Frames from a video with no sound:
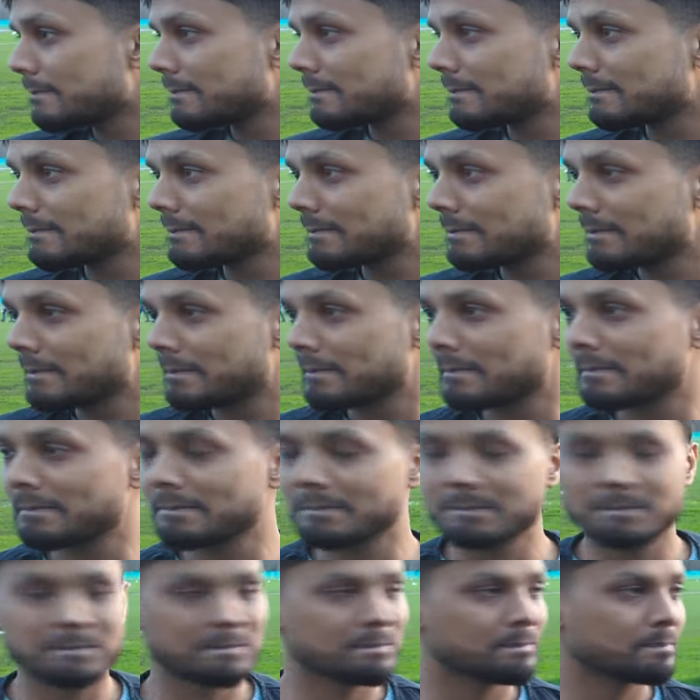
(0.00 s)

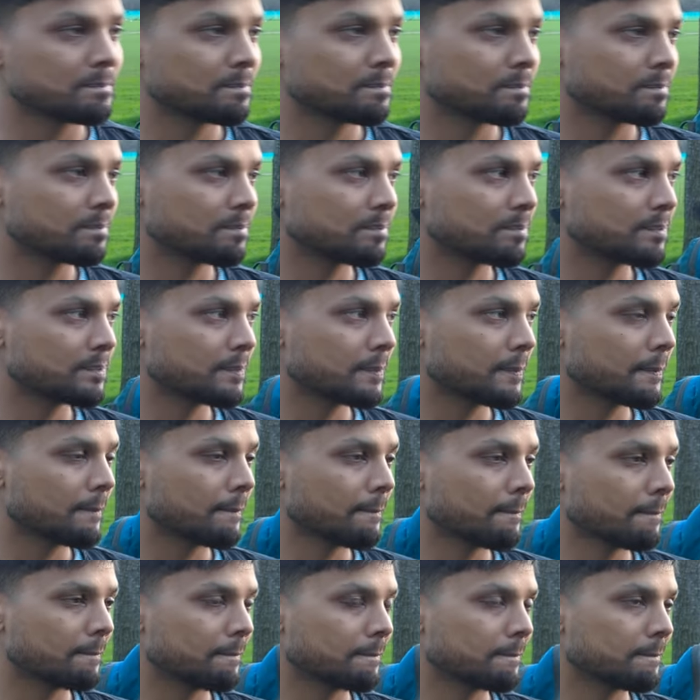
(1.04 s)

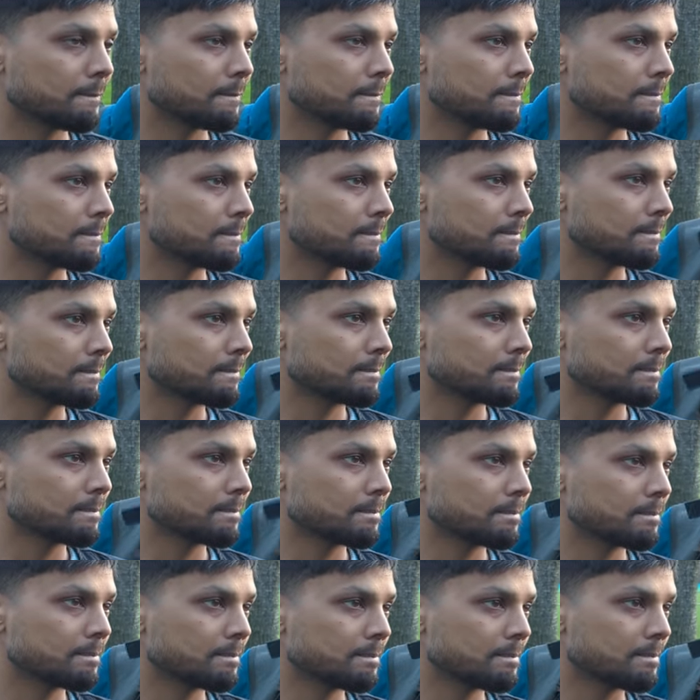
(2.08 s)

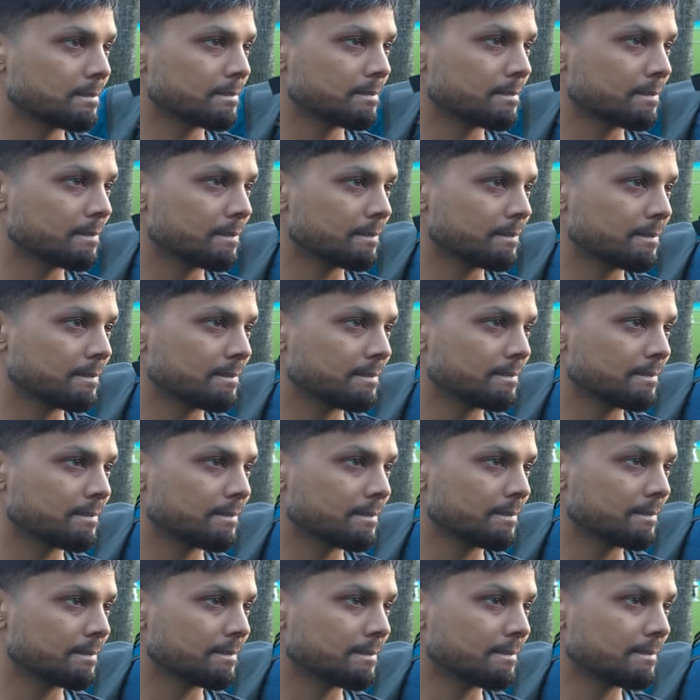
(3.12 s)

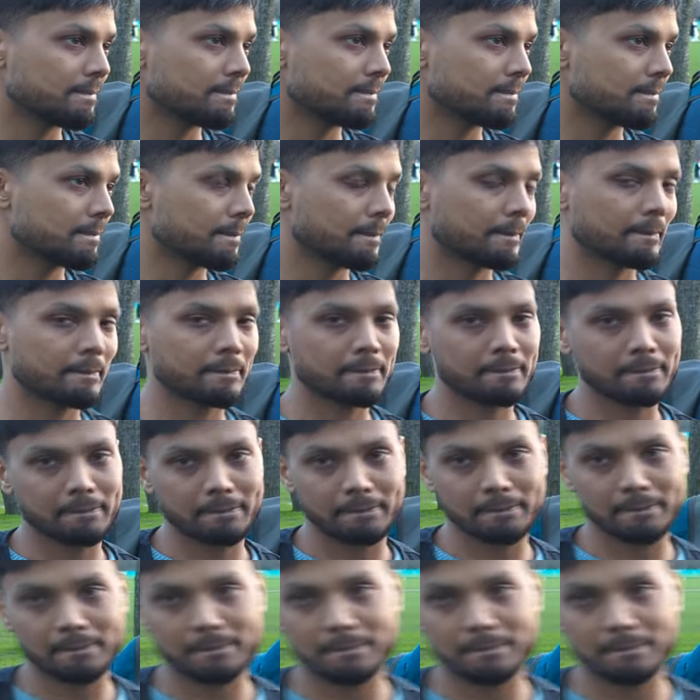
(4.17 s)
(not speaking)